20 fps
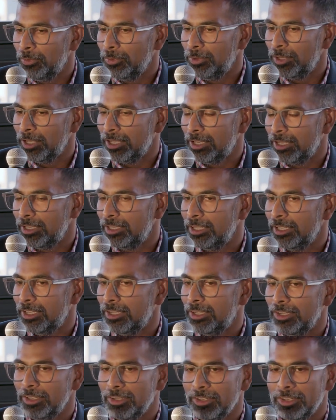
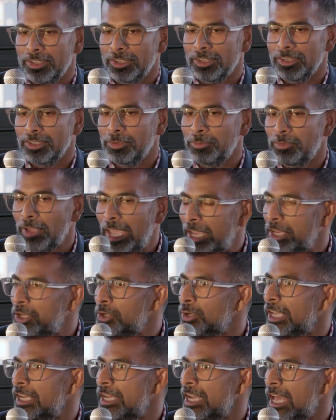the way
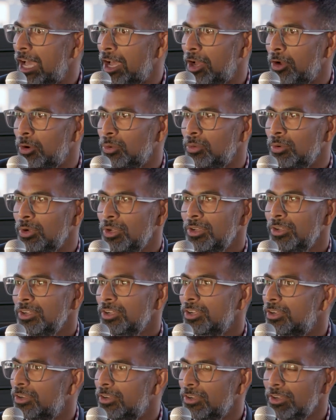you can now
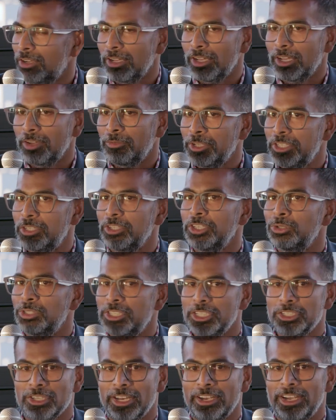with
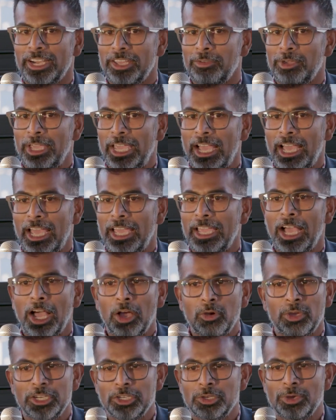using generative AI,
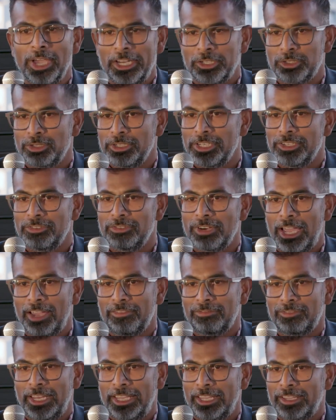how can you actually
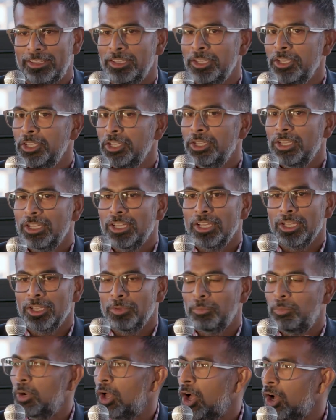draft like
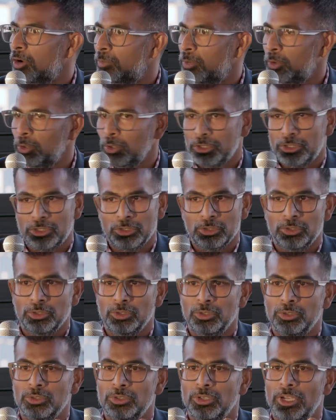blog posts
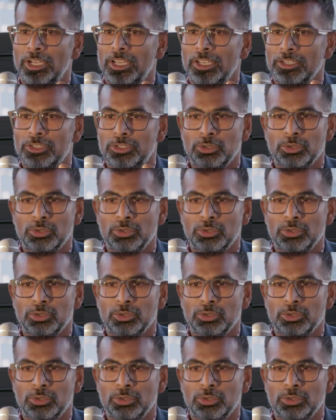to a